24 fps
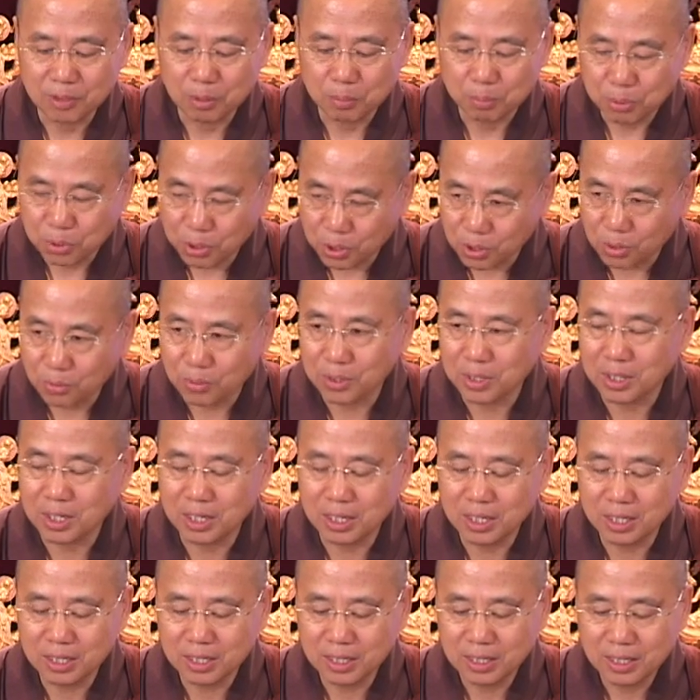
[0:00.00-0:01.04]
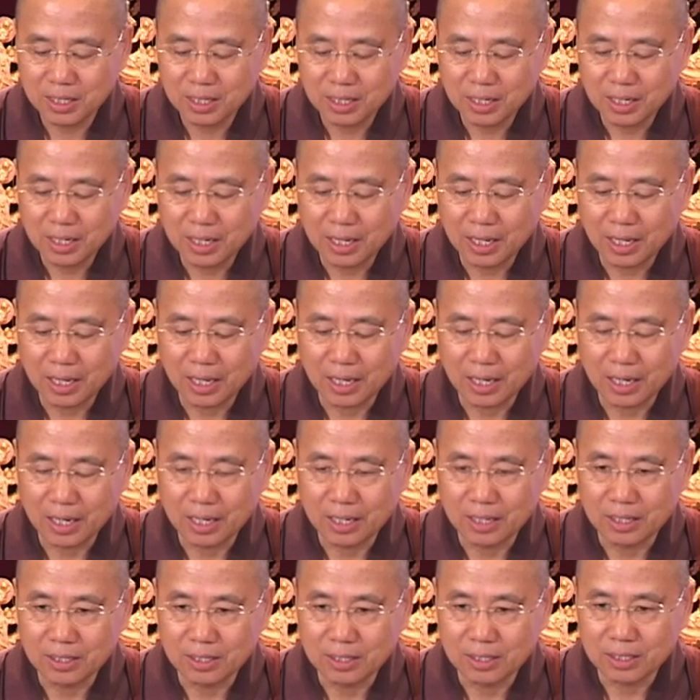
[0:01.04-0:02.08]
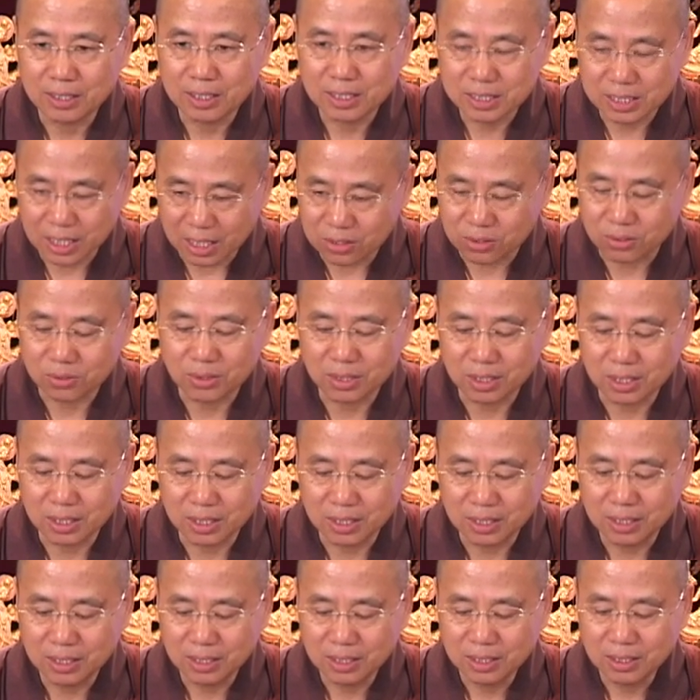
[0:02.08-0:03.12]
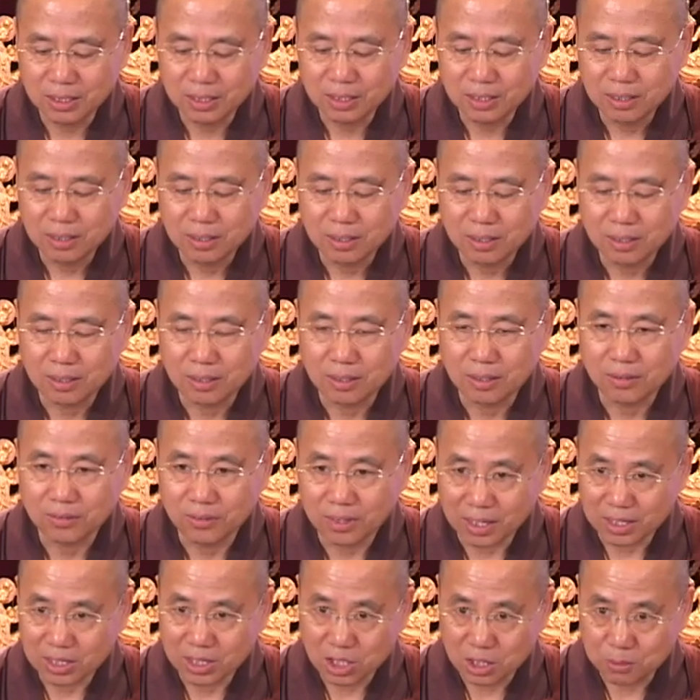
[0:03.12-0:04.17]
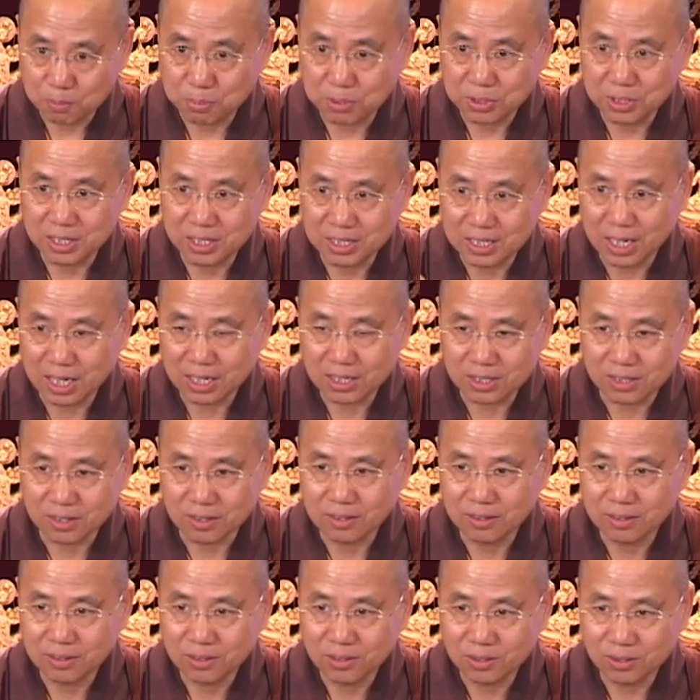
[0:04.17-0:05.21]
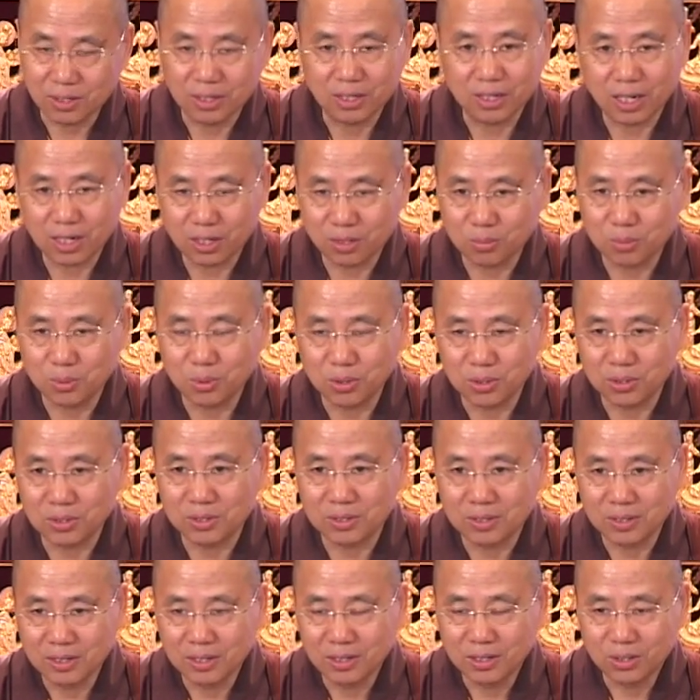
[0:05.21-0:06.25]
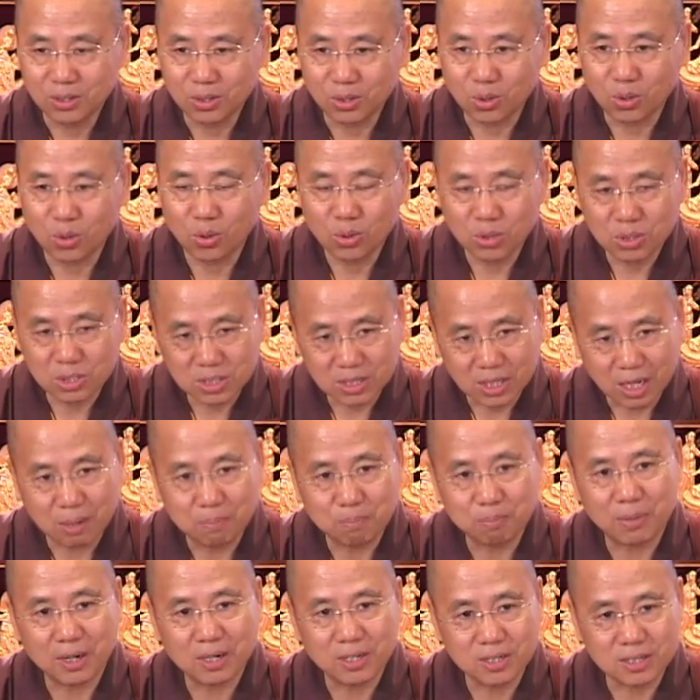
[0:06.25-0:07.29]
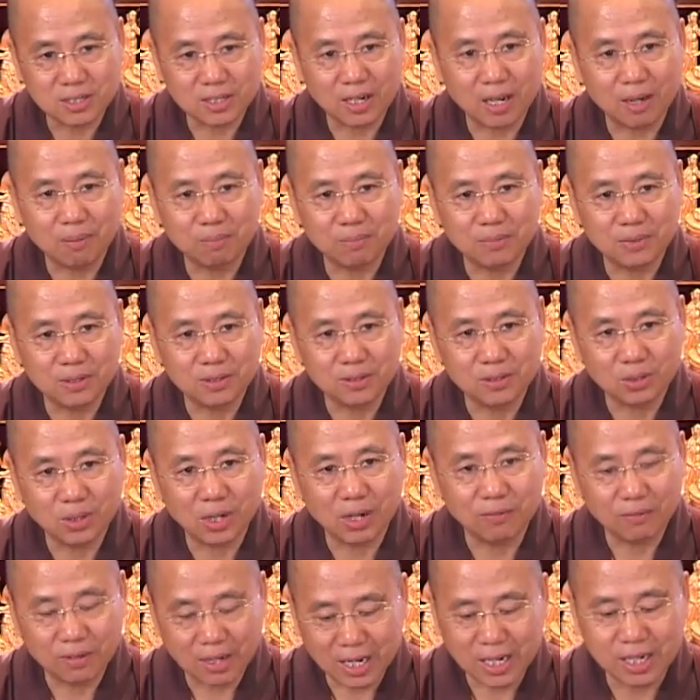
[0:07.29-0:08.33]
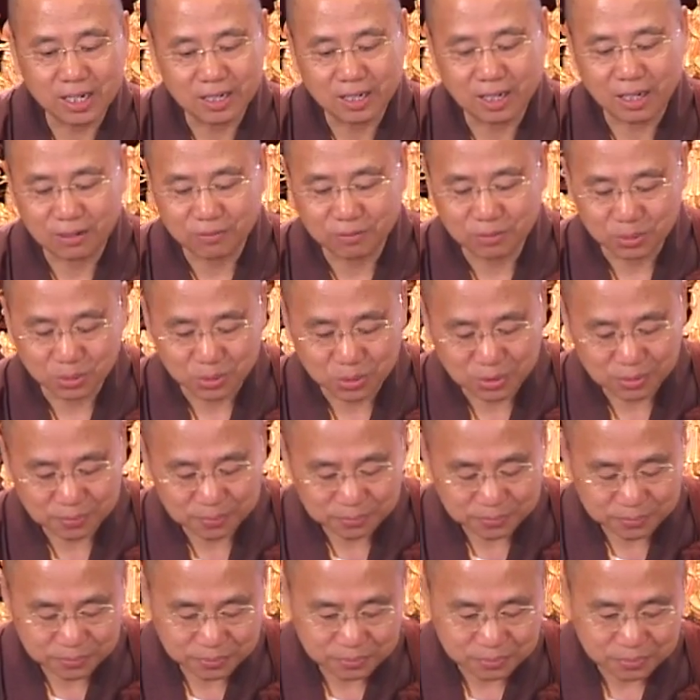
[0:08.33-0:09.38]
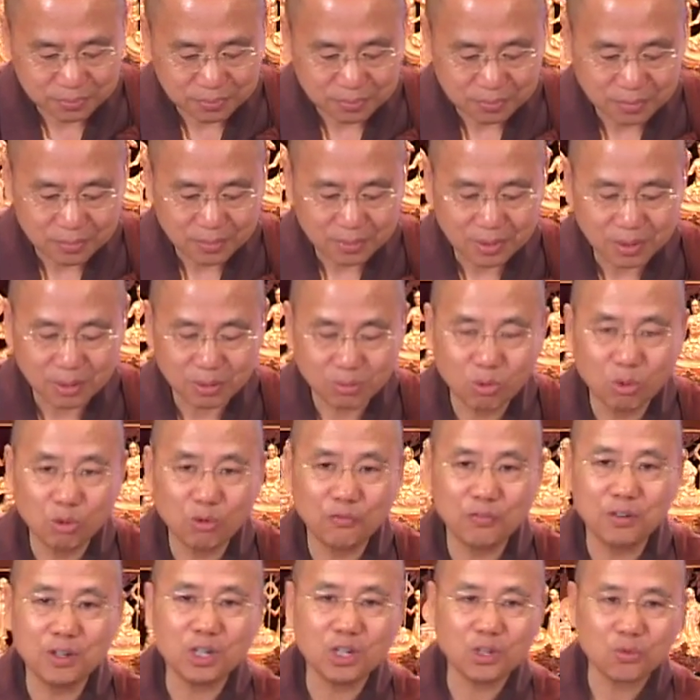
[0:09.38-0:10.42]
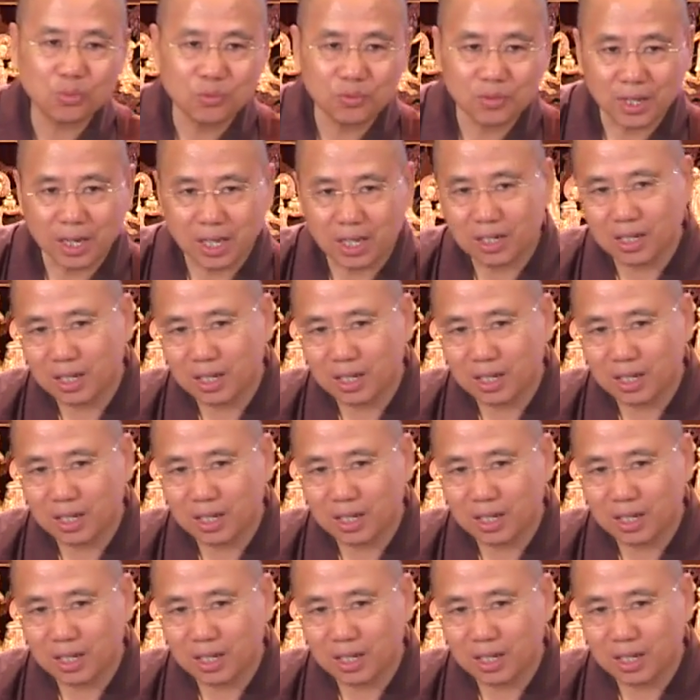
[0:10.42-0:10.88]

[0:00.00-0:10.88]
purity, and subtlety than its predecessor. So in other words, you go step by step and you have 8 levels. We'll finish with the 8